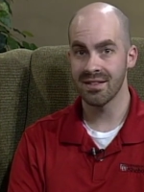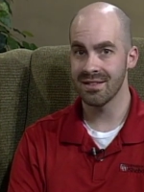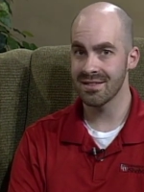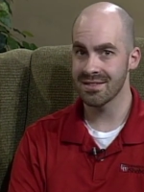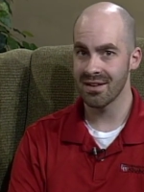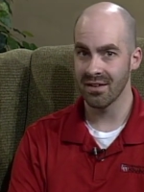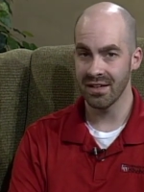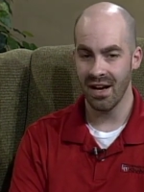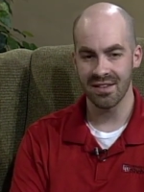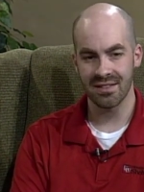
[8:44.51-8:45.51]
is
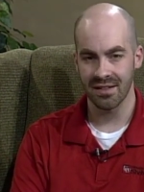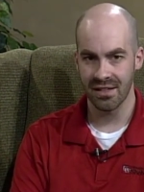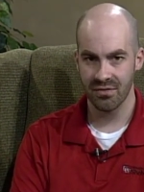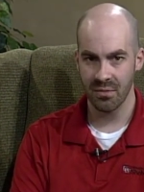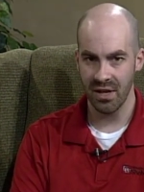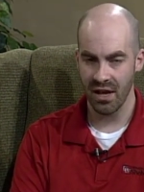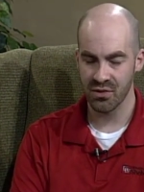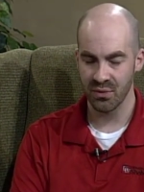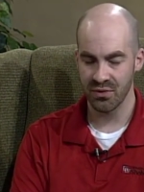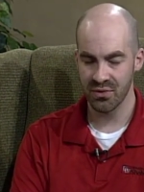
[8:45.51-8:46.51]
necessarily isolated from a
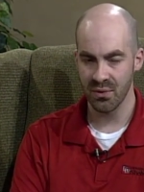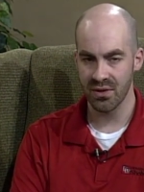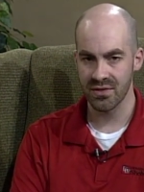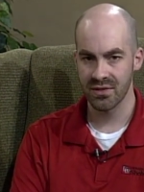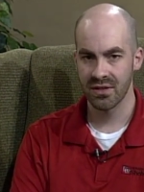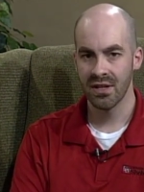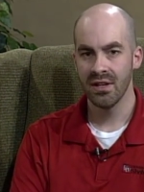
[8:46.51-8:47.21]
natural source.